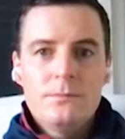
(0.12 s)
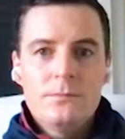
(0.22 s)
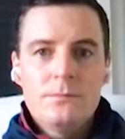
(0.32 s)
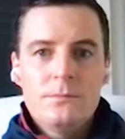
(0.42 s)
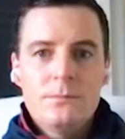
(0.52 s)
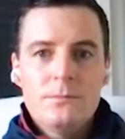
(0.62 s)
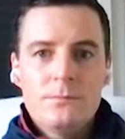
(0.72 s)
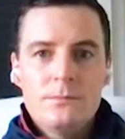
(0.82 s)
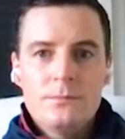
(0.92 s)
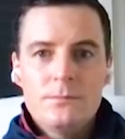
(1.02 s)

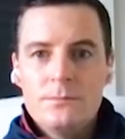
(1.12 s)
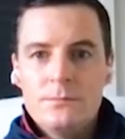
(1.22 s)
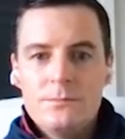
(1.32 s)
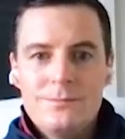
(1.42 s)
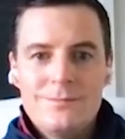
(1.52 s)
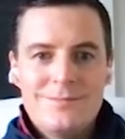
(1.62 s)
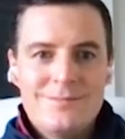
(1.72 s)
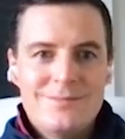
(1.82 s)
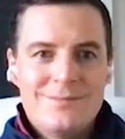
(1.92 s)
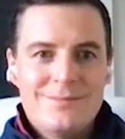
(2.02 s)

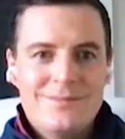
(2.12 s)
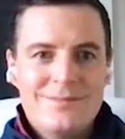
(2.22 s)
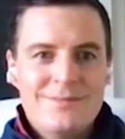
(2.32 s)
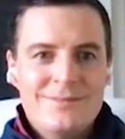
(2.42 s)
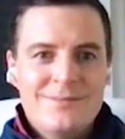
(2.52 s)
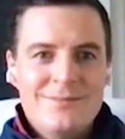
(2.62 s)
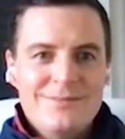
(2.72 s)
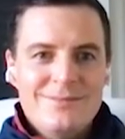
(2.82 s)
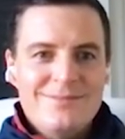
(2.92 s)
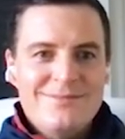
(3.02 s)

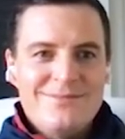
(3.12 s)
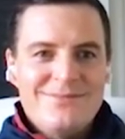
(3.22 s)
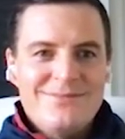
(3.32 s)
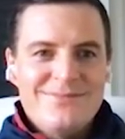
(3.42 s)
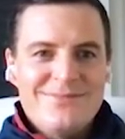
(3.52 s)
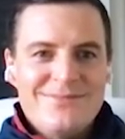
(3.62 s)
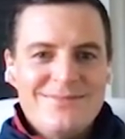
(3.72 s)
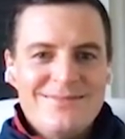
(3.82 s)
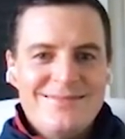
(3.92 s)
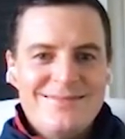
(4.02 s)

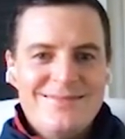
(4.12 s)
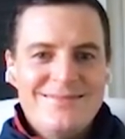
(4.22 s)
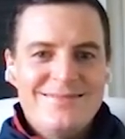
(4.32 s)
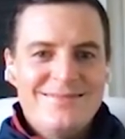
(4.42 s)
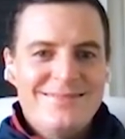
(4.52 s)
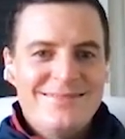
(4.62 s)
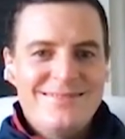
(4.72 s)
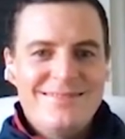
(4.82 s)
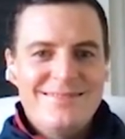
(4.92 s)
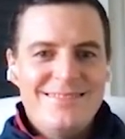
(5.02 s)

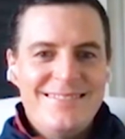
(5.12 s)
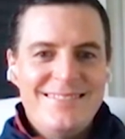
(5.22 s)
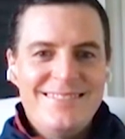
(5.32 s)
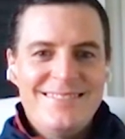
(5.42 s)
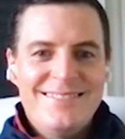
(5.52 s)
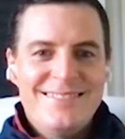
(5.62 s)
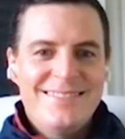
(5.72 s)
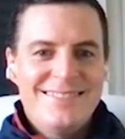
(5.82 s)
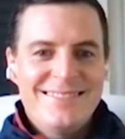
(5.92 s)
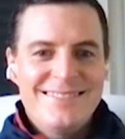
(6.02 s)

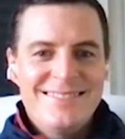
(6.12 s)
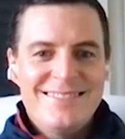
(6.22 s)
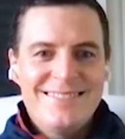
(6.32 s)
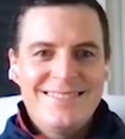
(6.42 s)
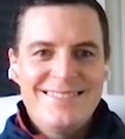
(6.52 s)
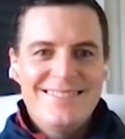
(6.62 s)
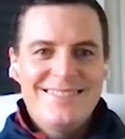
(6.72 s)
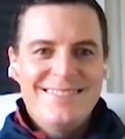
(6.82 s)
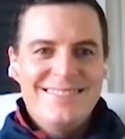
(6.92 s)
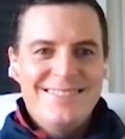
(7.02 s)

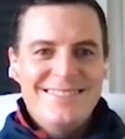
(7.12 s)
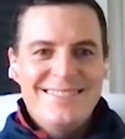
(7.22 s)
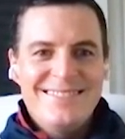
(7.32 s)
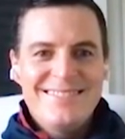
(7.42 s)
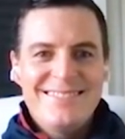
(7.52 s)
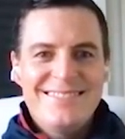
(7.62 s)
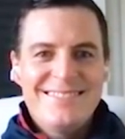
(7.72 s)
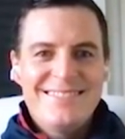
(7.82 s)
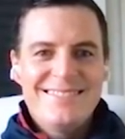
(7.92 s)
(silent)